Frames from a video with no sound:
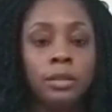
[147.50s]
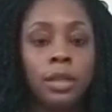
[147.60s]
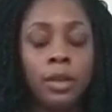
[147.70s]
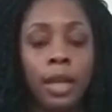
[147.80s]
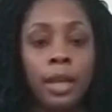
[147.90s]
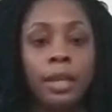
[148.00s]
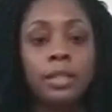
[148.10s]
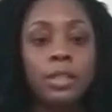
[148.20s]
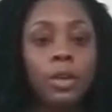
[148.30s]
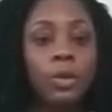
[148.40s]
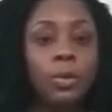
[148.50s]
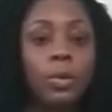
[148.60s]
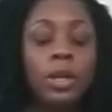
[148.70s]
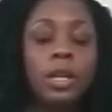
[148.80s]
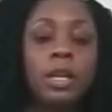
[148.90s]
okay,
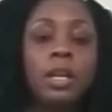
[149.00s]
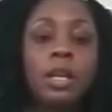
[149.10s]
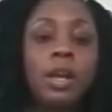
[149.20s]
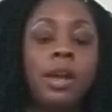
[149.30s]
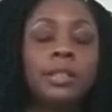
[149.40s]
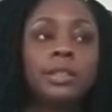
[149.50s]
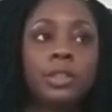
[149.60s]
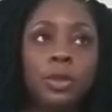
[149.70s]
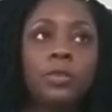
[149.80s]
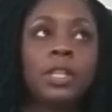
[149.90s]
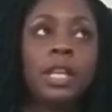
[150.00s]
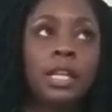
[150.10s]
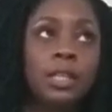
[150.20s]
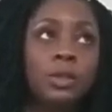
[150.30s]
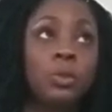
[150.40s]
so 2 of the
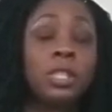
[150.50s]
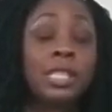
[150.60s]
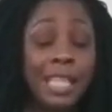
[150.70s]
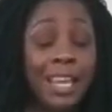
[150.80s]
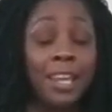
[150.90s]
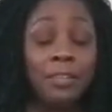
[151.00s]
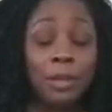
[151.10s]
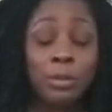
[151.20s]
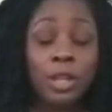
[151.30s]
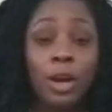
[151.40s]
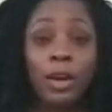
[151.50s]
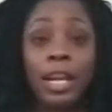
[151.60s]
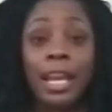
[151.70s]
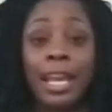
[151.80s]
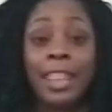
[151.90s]
ladies was saved, I'm sorry,
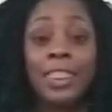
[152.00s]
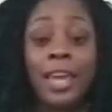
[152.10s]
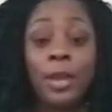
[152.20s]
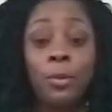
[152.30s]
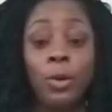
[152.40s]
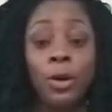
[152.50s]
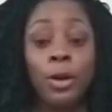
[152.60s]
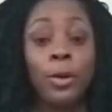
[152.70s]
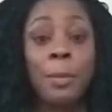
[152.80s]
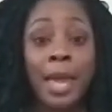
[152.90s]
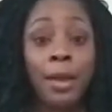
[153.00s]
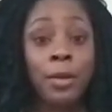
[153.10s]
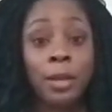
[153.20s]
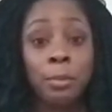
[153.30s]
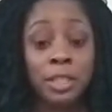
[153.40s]
and they were
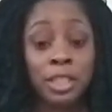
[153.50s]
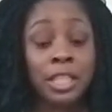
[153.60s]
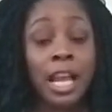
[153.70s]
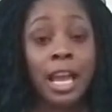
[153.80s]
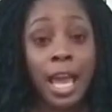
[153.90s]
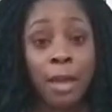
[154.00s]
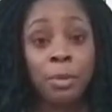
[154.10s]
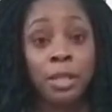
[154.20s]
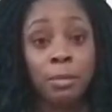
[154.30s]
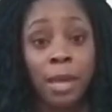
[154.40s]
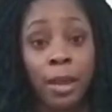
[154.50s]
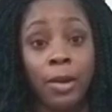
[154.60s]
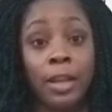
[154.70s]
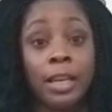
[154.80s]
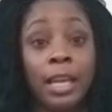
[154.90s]
married, but just not happily
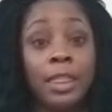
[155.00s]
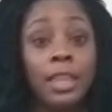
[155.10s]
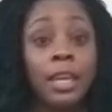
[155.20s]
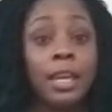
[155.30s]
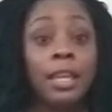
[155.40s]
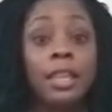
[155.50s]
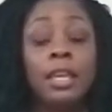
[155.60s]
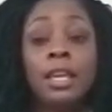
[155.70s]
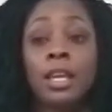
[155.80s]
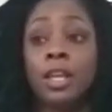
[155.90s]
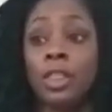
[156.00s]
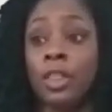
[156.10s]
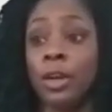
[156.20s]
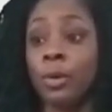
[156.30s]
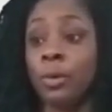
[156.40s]
married. And then
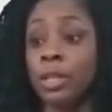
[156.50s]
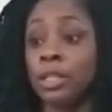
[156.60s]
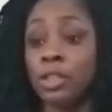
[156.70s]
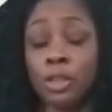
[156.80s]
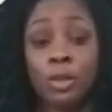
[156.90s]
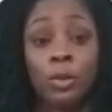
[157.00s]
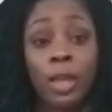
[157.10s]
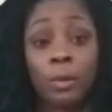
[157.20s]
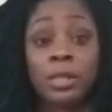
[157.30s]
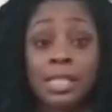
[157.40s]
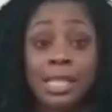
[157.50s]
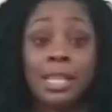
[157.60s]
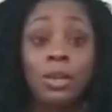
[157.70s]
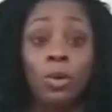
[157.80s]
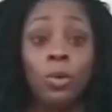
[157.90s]
there was 2 that was
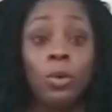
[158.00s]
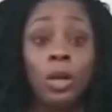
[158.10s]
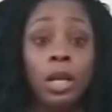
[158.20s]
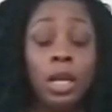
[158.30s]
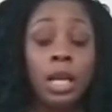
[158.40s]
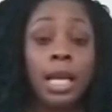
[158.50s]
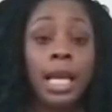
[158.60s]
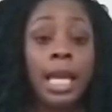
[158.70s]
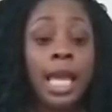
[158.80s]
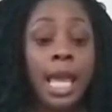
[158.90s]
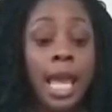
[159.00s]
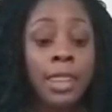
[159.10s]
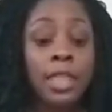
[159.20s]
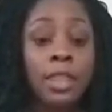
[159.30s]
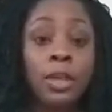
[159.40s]
single,
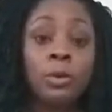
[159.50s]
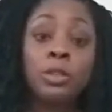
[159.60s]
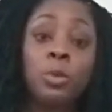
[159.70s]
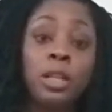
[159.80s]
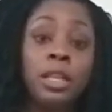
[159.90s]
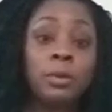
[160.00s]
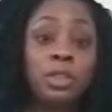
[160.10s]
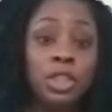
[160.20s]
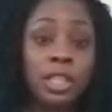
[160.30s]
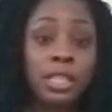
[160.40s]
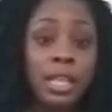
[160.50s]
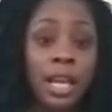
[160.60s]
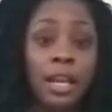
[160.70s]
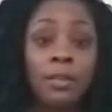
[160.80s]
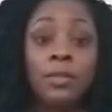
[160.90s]
and then there was 1 that was just
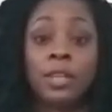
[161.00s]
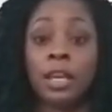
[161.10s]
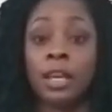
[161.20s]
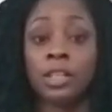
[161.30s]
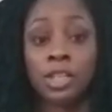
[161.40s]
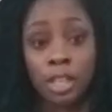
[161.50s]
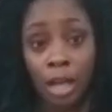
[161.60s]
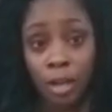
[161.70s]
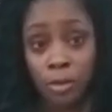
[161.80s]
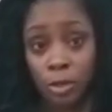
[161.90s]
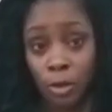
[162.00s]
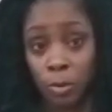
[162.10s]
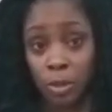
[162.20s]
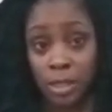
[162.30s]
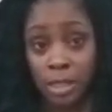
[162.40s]
saved, and she also
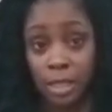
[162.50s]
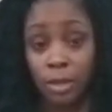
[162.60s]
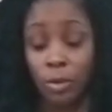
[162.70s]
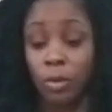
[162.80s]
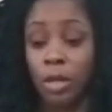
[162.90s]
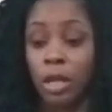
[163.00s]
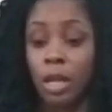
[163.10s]
was single.